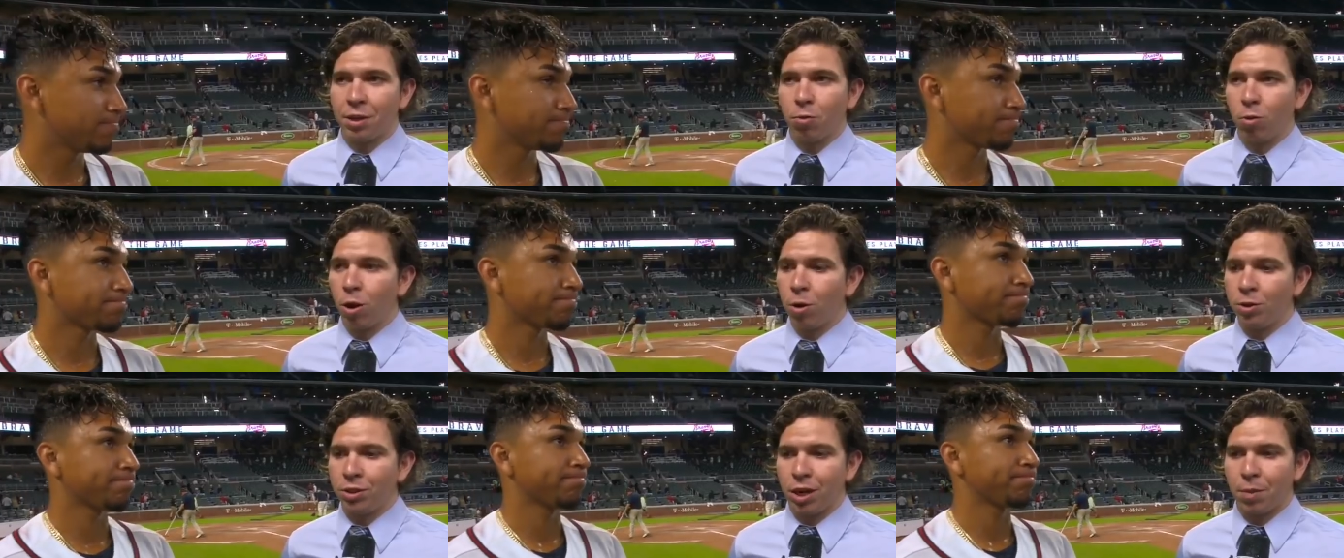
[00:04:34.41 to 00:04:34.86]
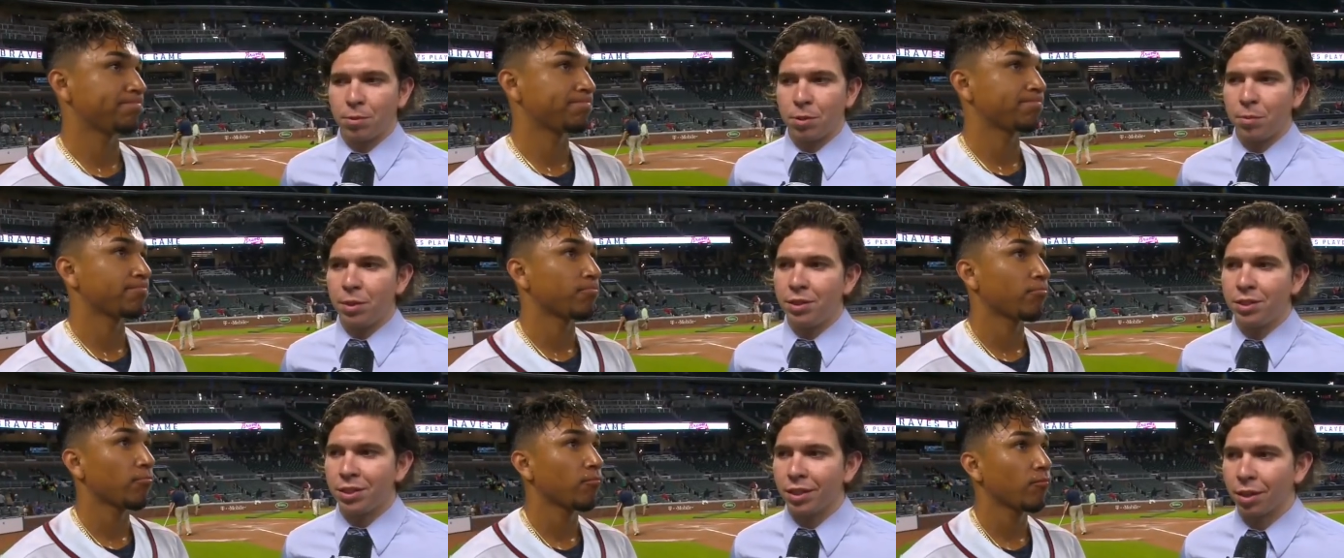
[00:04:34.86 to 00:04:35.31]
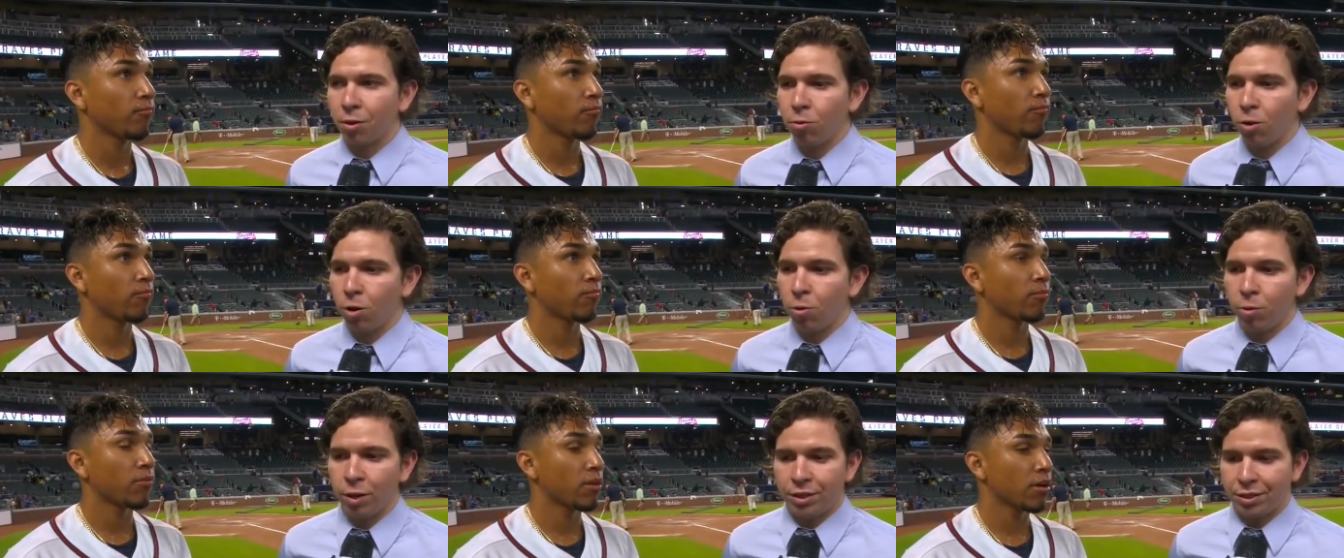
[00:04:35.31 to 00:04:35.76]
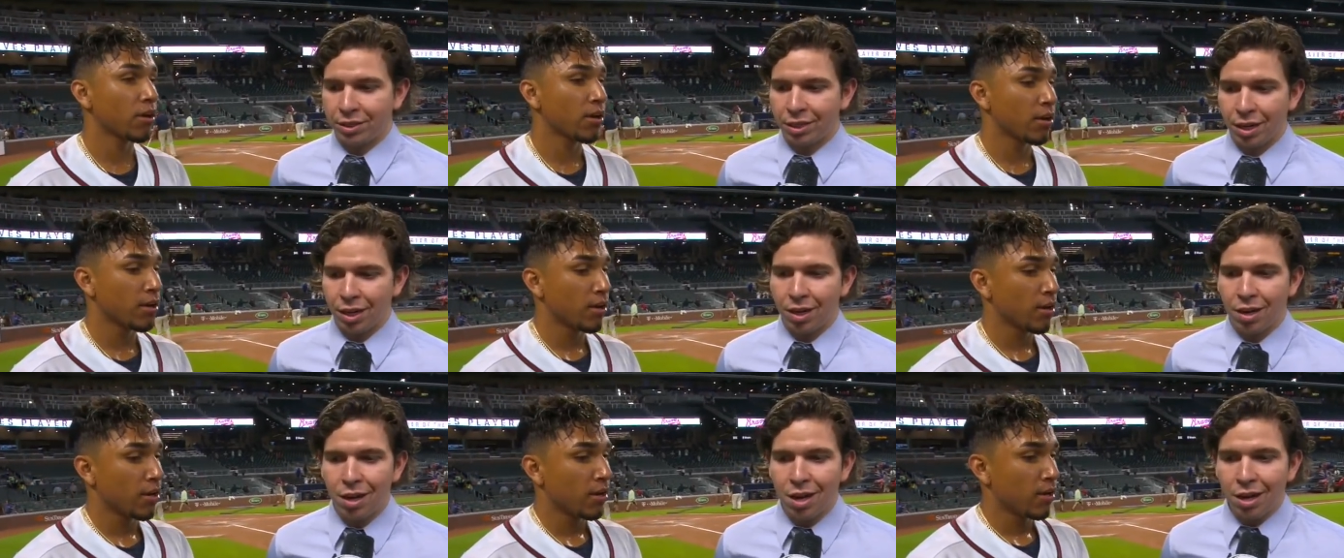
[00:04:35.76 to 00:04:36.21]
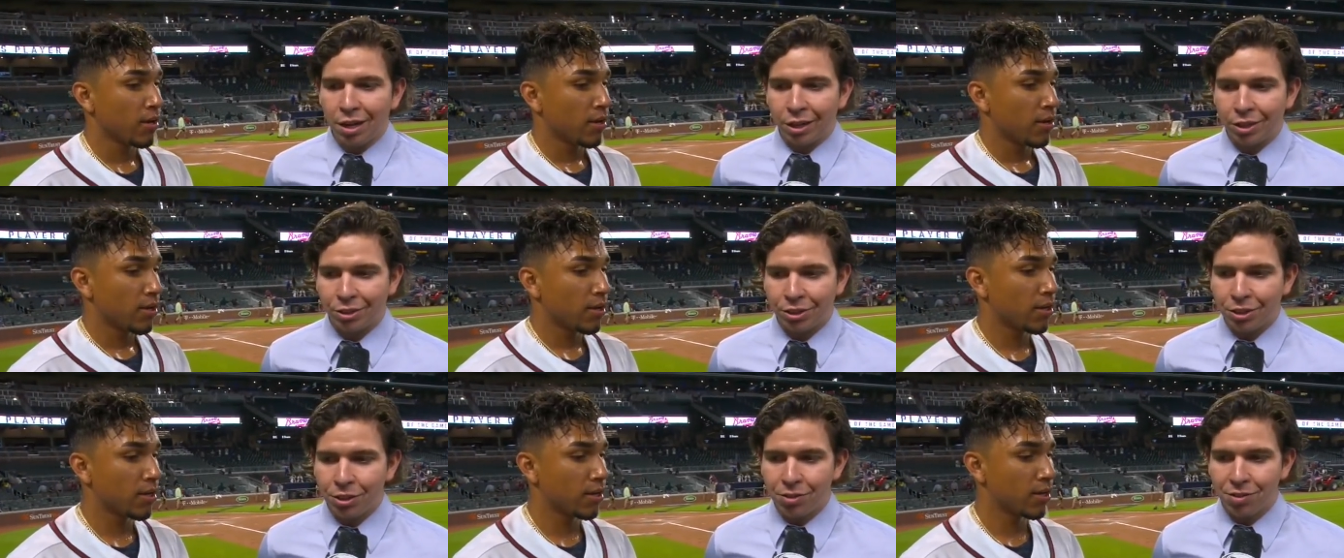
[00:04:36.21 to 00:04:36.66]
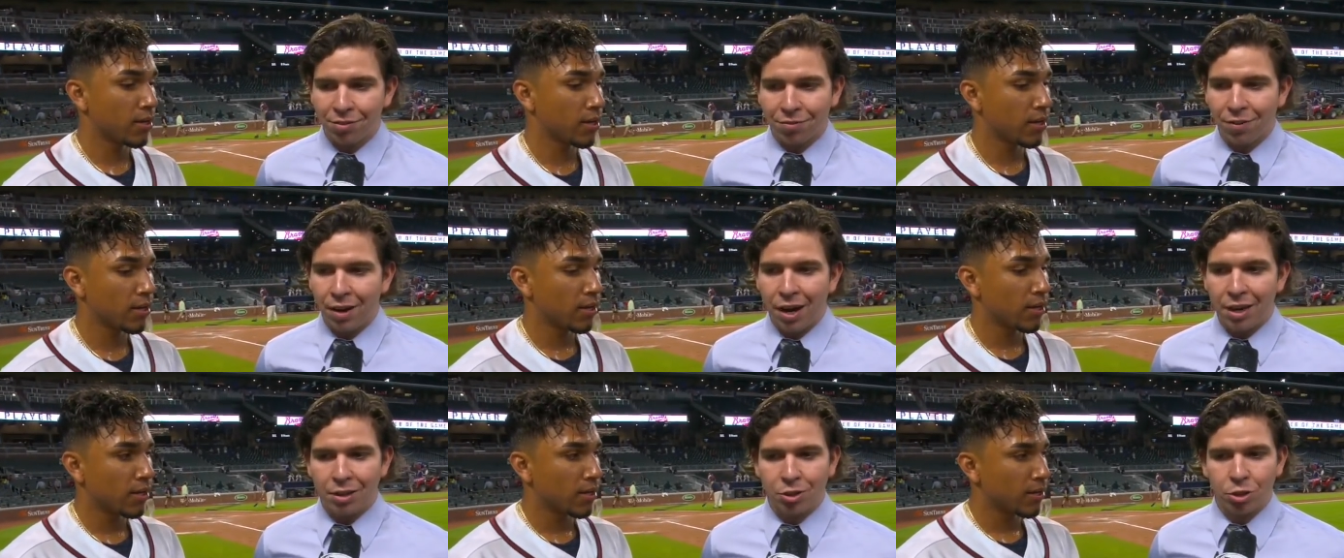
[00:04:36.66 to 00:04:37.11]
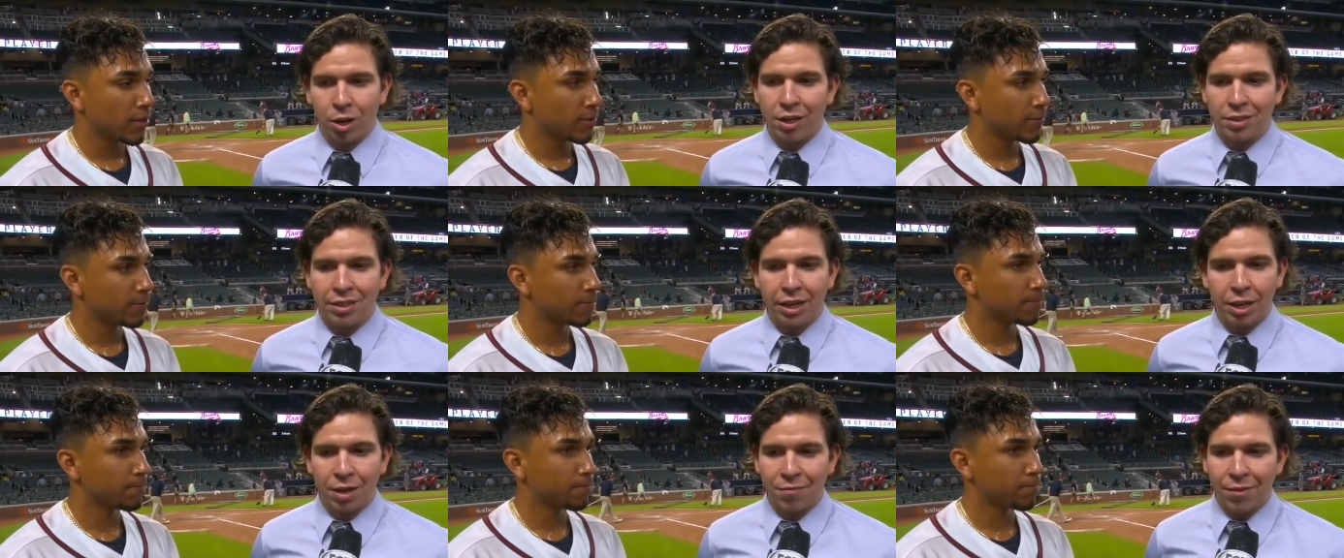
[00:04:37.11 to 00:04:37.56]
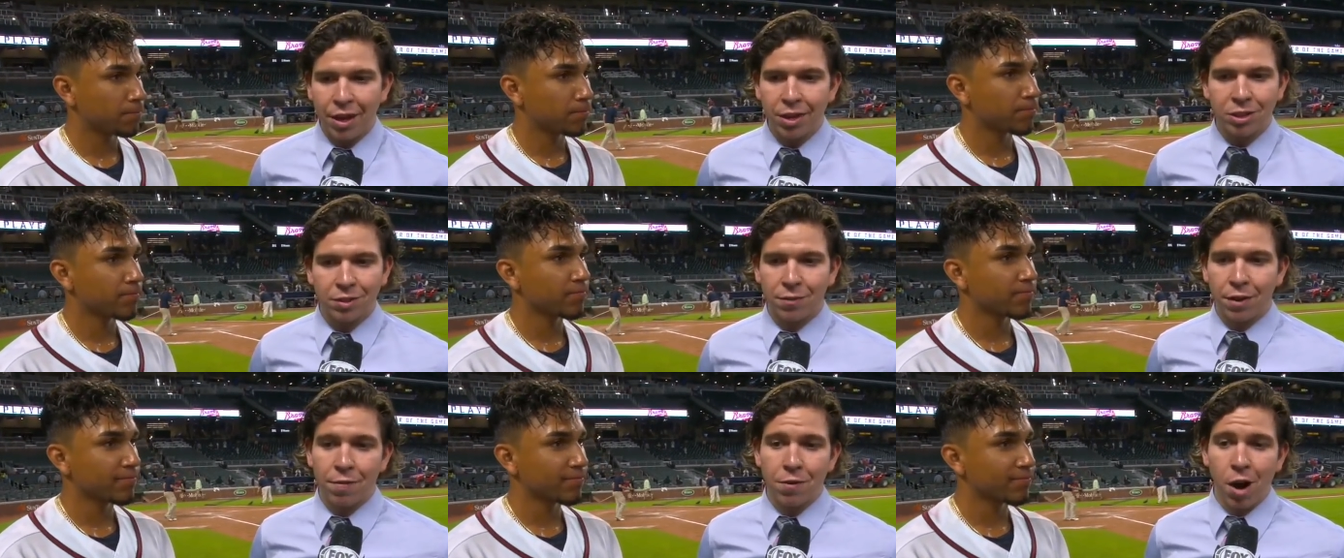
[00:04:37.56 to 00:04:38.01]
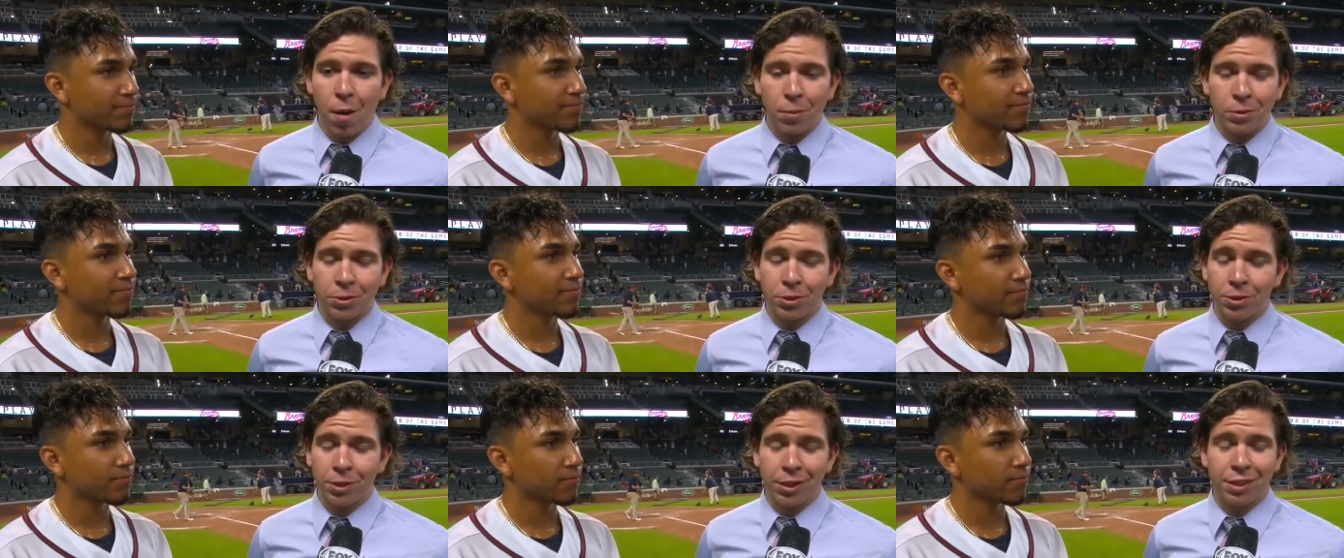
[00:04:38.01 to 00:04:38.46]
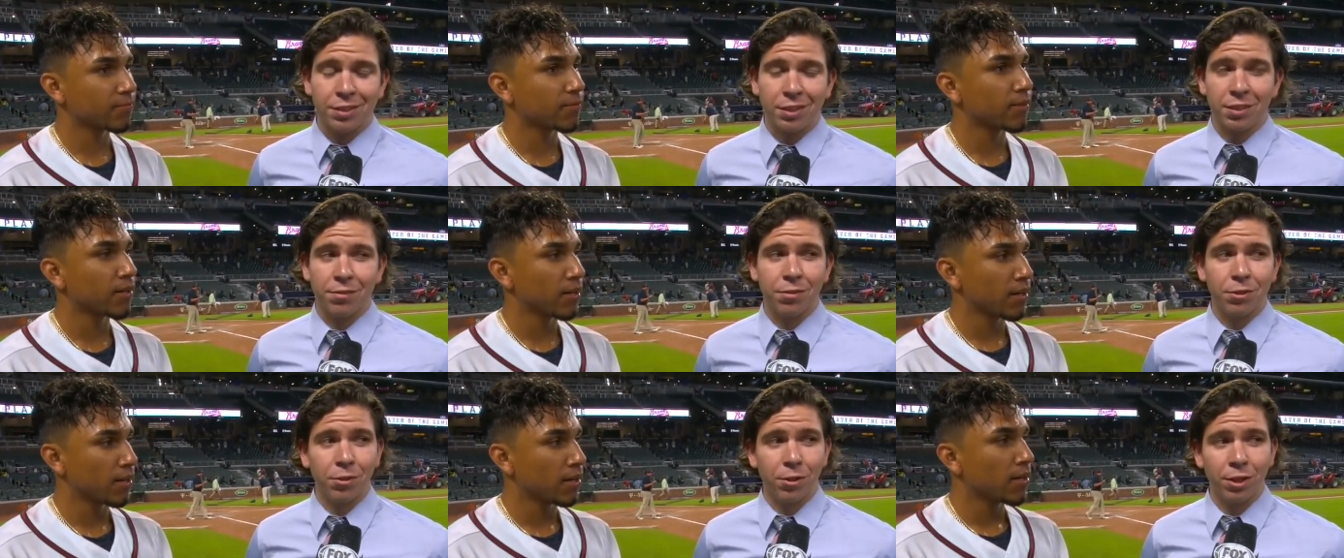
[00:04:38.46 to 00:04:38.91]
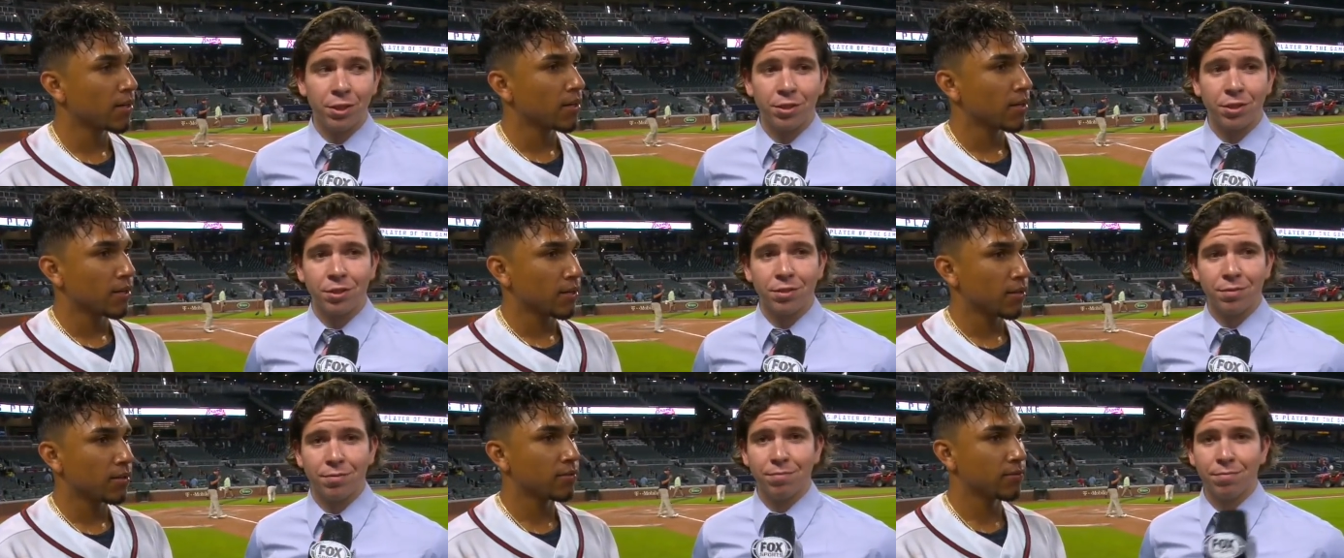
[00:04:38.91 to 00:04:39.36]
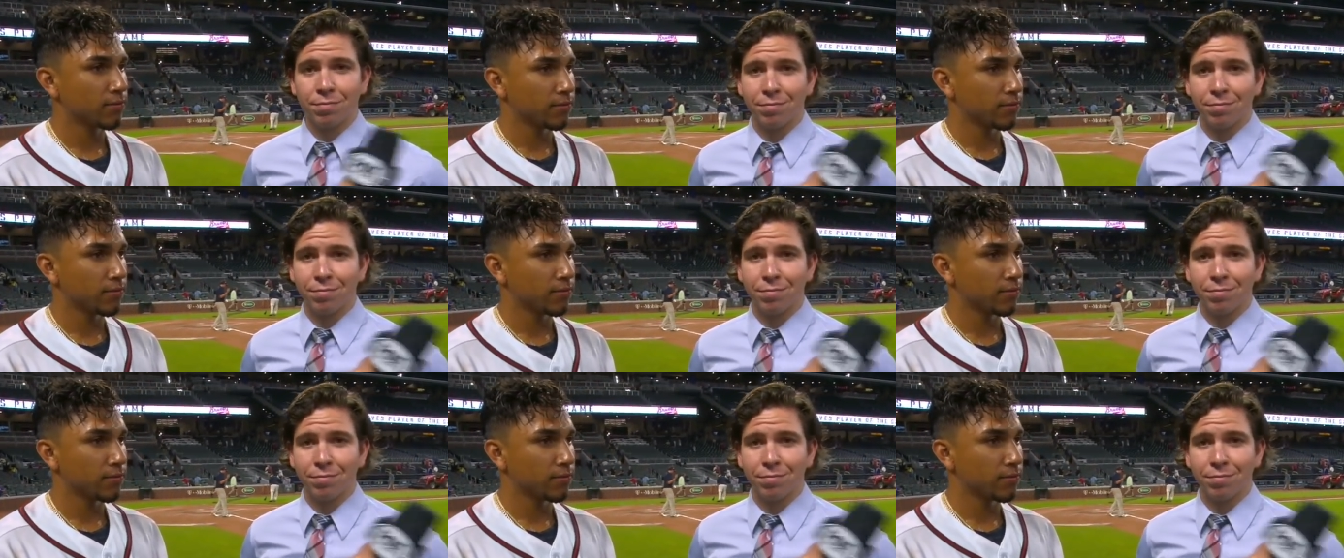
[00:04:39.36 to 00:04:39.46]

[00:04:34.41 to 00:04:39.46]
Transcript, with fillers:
Speaker 1: I think we're always optimistic and we'll always uh, continue to fight and try to take advantage of every opportunity that's given to us.